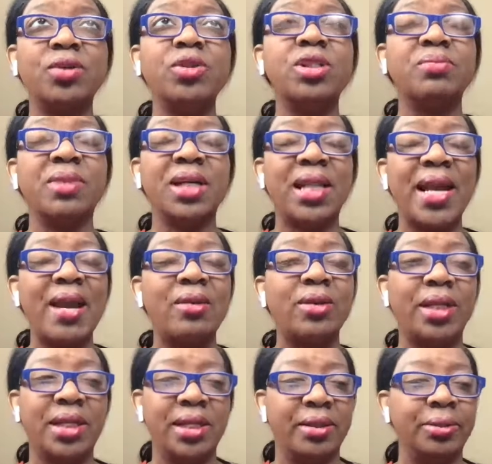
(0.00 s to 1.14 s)
do some
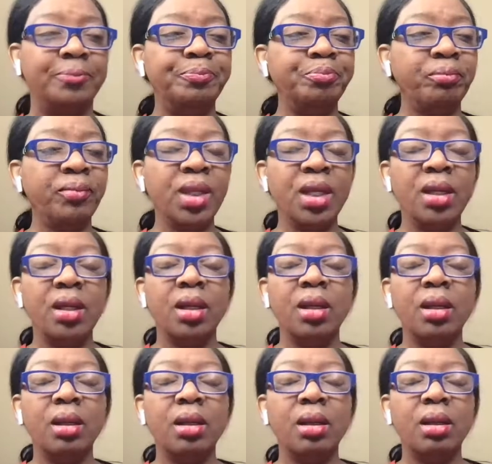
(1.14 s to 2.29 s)
clarity here.
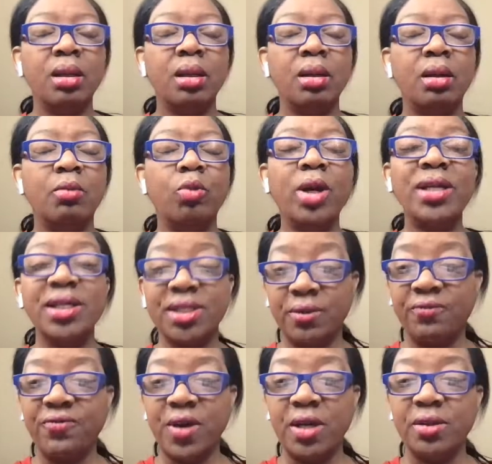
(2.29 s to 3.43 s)
What is
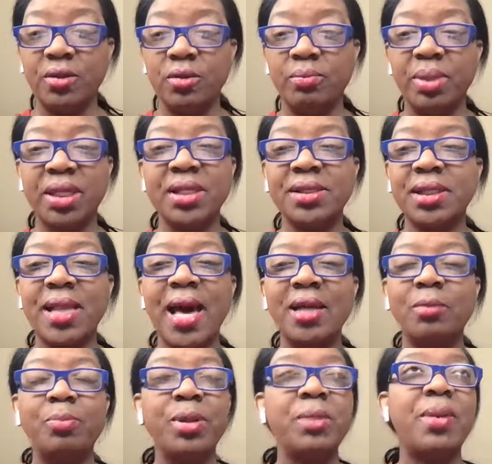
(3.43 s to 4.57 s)
a funnel? Because a lot
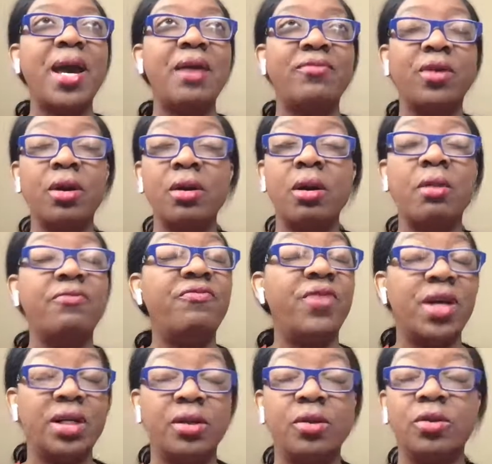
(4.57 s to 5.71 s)
of people have heard
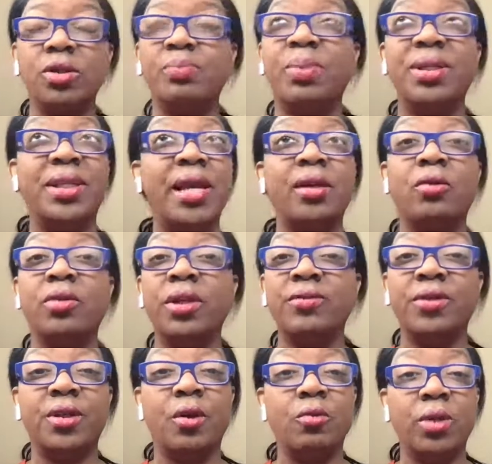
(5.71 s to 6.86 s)
funnels, but they don't
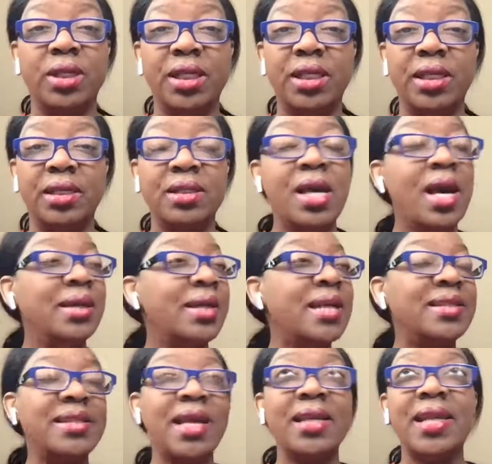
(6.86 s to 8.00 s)
even know what it is. They
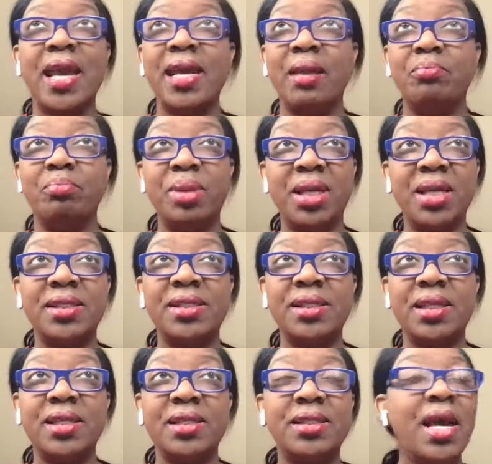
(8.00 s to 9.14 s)
say they in
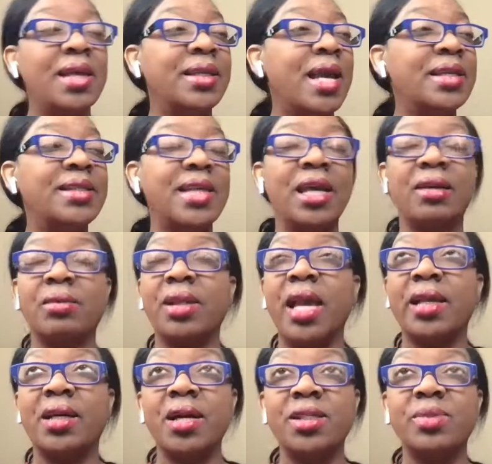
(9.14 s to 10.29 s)
business, they say
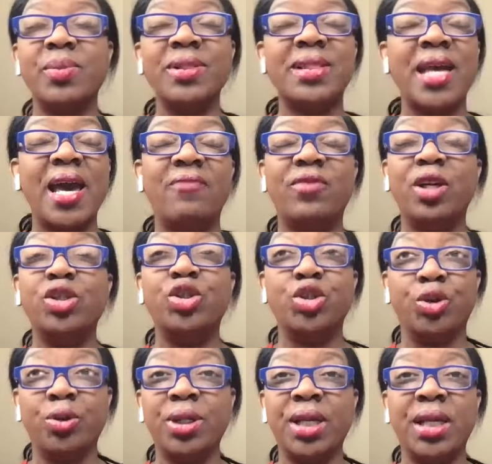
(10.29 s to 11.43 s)
that customers have a
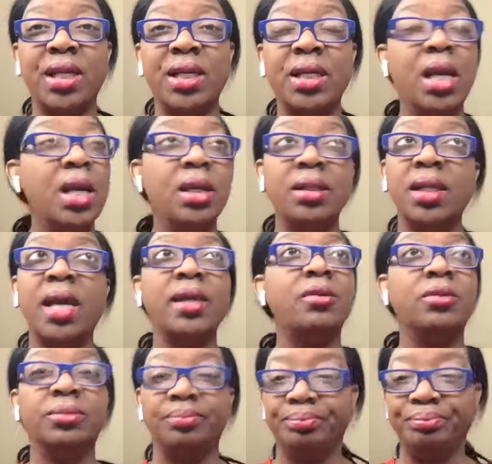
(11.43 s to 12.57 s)
journey, they
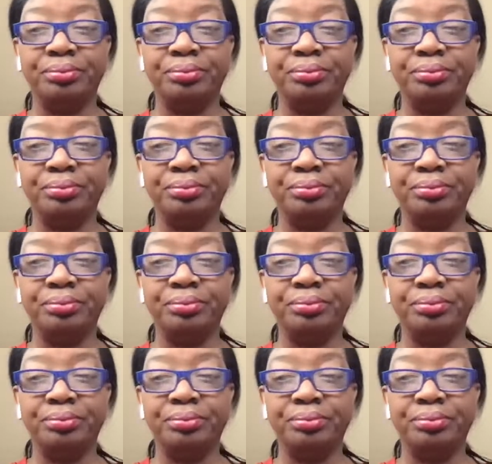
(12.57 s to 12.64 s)
don't